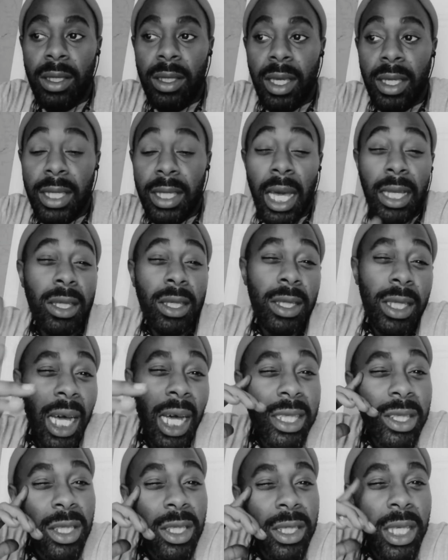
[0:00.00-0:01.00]

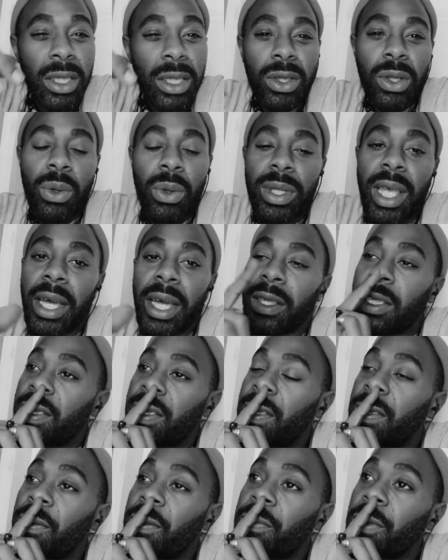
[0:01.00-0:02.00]
I think they showed that
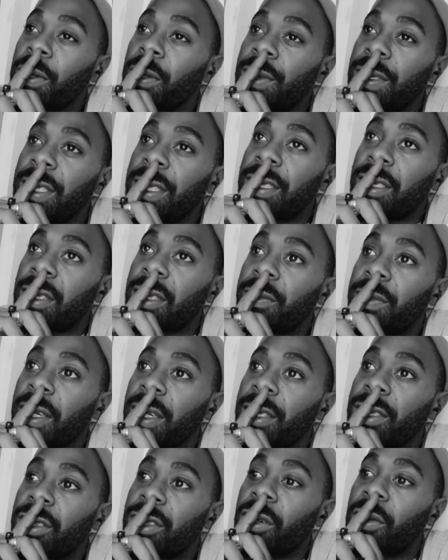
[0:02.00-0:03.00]
in the first season of
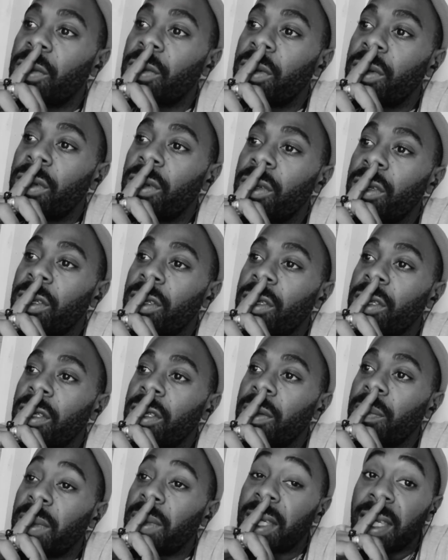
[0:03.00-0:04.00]
that show,
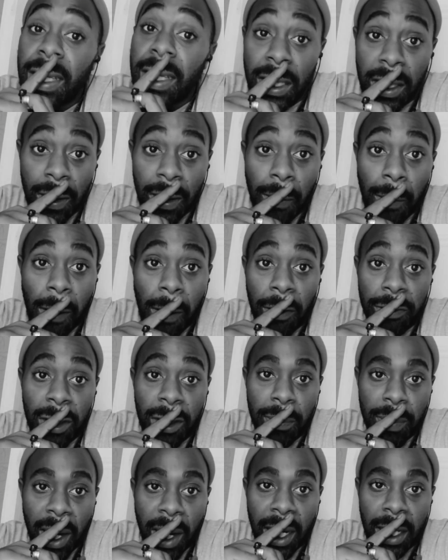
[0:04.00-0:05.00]
in the beginning of the
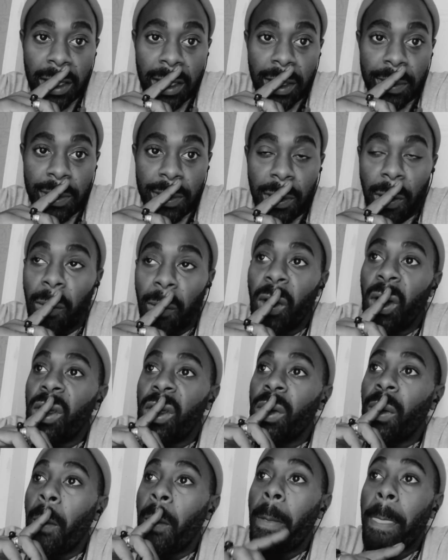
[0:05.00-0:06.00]
apocalypse. So
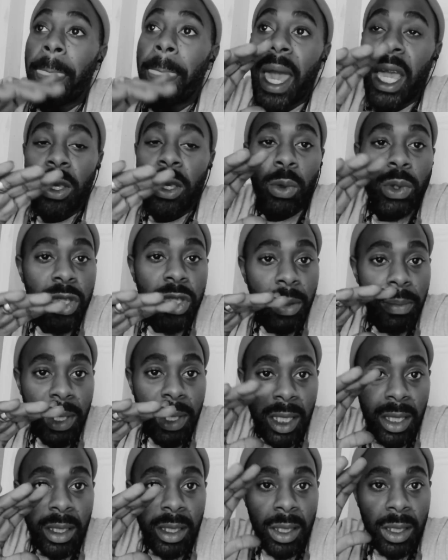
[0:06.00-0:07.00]
that used to
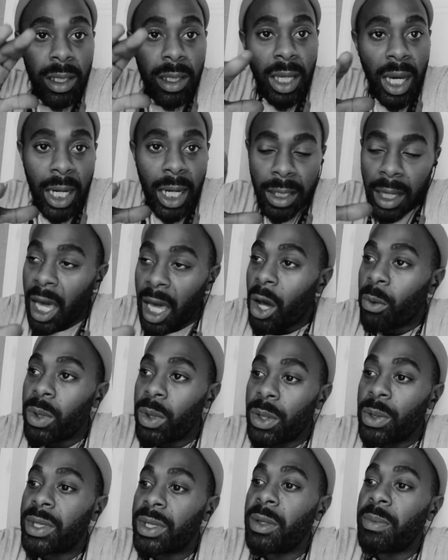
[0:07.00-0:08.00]
be kind of how we
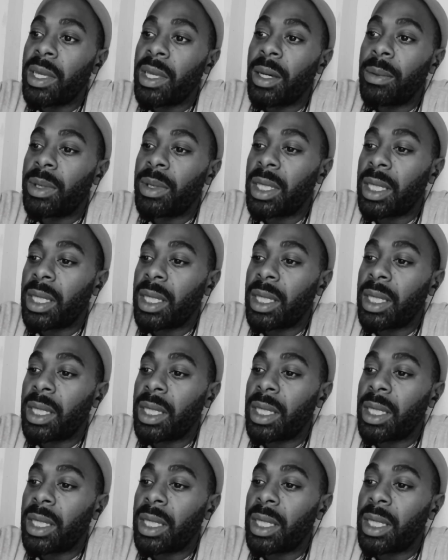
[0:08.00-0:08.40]
used to be able